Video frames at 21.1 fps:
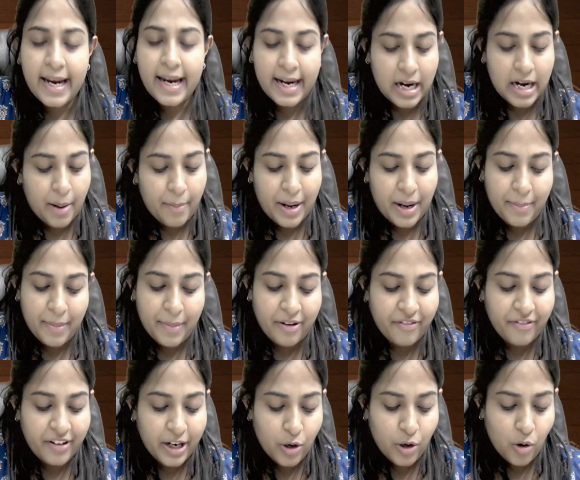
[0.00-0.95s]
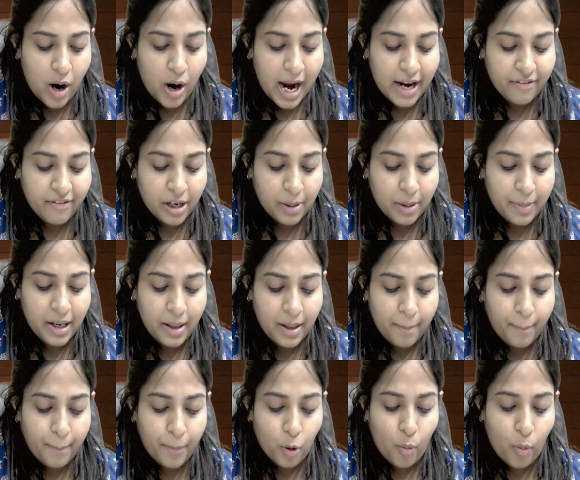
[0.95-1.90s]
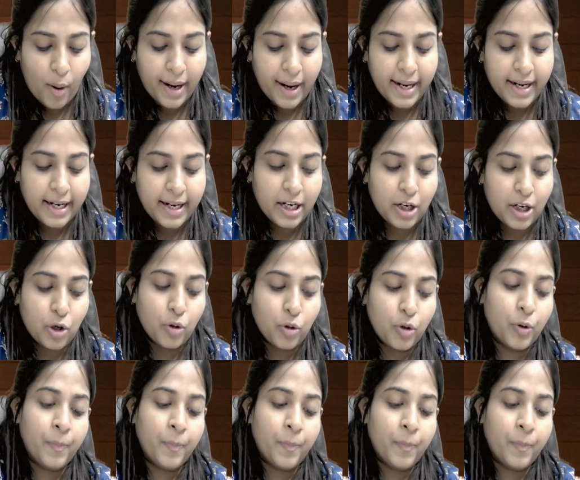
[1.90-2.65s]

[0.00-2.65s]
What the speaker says: amendment video I will be providing it to you.